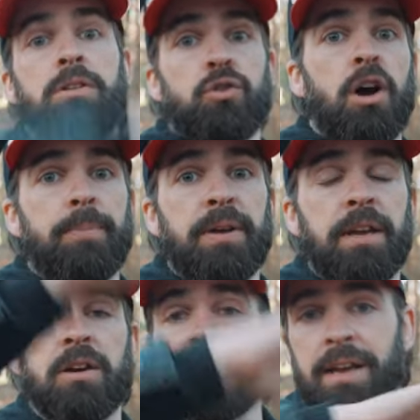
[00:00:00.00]
to up
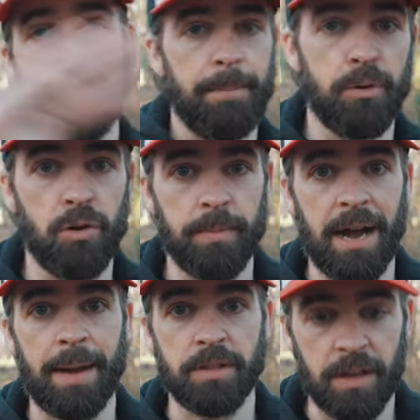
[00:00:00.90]
here, and boom,
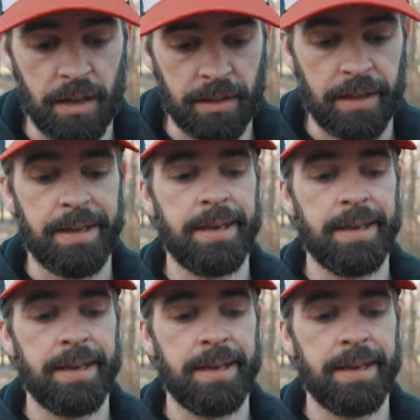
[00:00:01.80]
I'm done.